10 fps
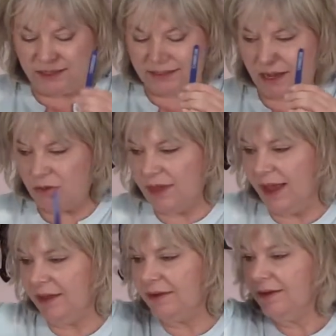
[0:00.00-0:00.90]
So
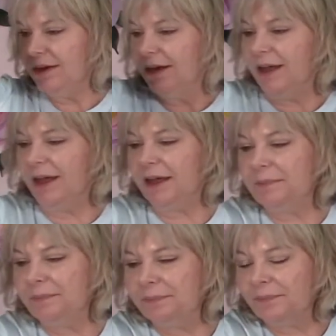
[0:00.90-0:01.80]
that,
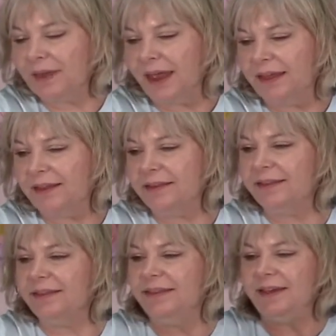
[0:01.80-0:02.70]
and
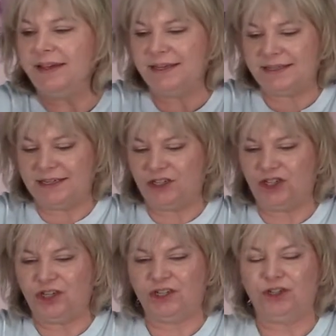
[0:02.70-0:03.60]
this is
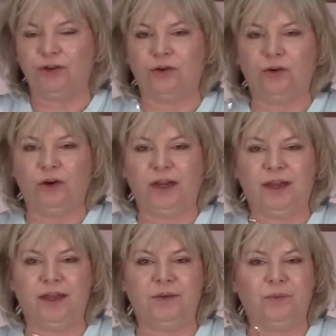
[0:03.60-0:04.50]
just your
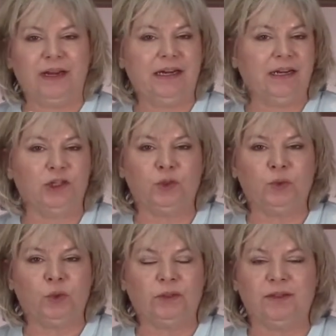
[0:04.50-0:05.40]
Cricut weeding
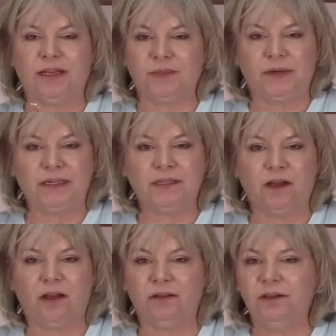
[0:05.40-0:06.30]
tool. That's what it's
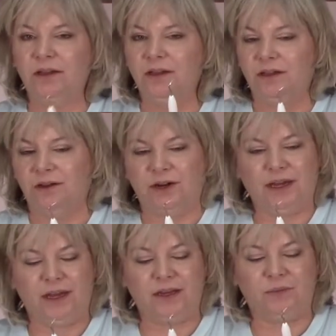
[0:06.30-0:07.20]
called,
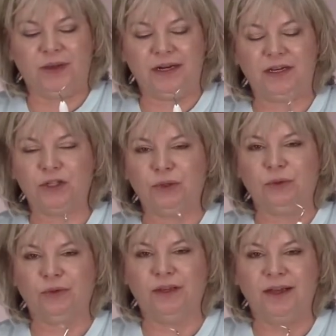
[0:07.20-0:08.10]
Cricut weeding
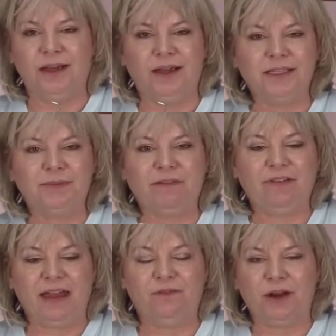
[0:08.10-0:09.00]
tool. It's my
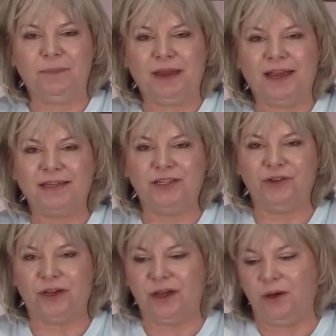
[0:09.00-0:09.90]
favorite because you
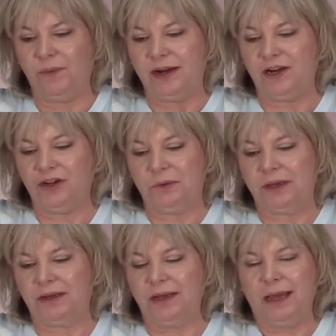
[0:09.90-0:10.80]
can go in and you
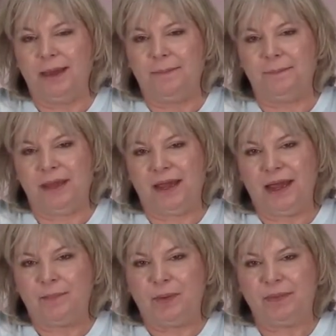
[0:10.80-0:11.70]
can pick
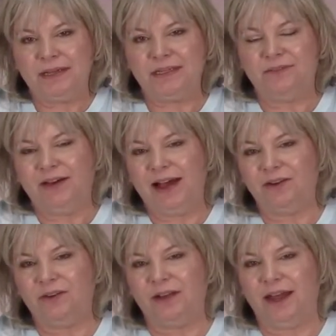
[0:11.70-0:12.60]
up a piece of
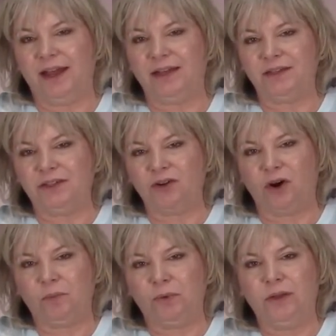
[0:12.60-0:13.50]
vinyl and
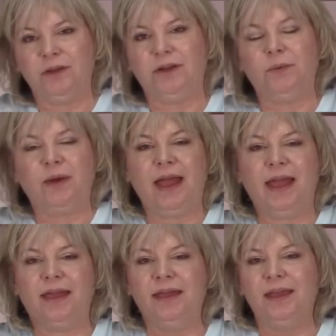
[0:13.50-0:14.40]
start pulling it
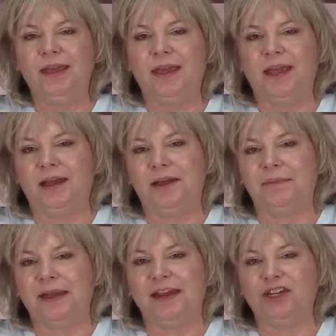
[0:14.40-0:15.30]
away.
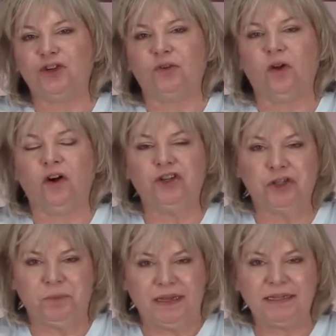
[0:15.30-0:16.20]
And get your
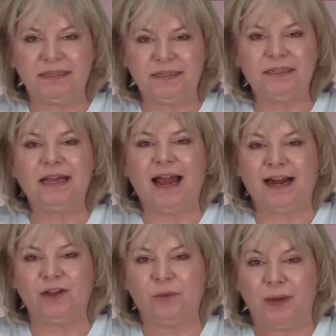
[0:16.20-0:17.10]
larger pieces
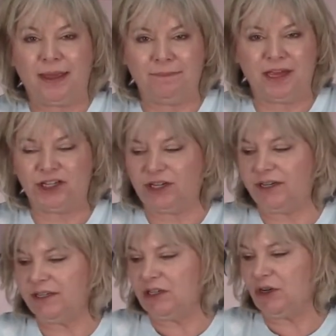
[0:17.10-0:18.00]
out of the way much
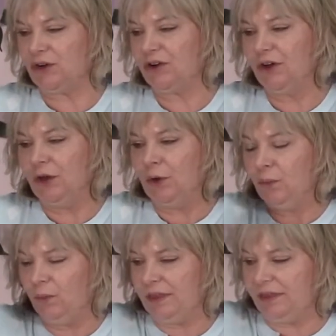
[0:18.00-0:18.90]
easier
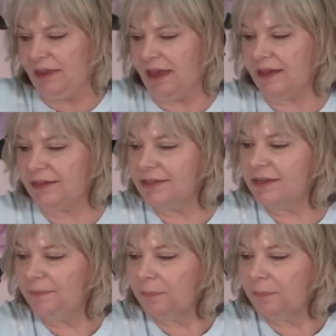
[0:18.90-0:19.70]
with this.